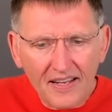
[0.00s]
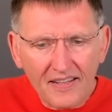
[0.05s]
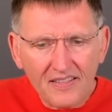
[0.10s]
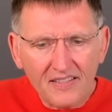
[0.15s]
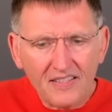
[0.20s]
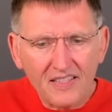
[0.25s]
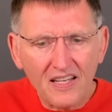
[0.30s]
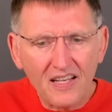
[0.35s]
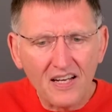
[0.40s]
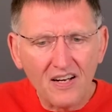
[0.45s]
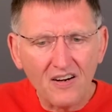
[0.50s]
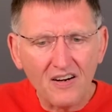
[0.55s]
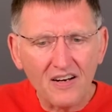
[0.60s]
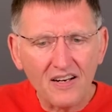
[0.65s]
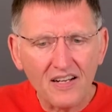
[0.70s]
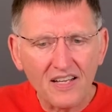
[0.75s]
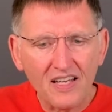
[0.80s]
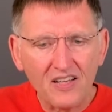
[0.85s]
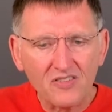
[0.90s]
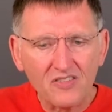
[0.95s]
see here
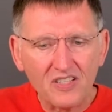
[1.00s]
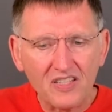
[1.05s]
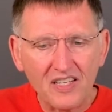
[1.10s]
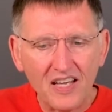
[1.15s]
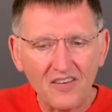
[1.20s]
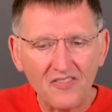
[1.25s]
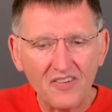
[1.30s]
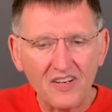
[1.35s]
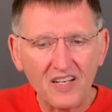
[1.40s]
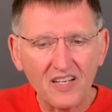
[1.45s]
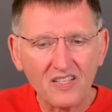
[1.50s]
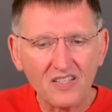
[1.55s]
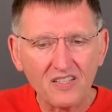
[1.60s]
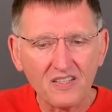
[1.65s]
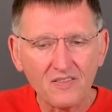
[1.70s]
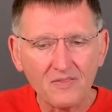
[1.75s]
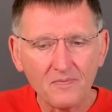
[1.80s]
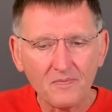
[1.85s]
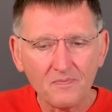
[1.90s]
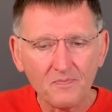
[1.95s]
it gives the definition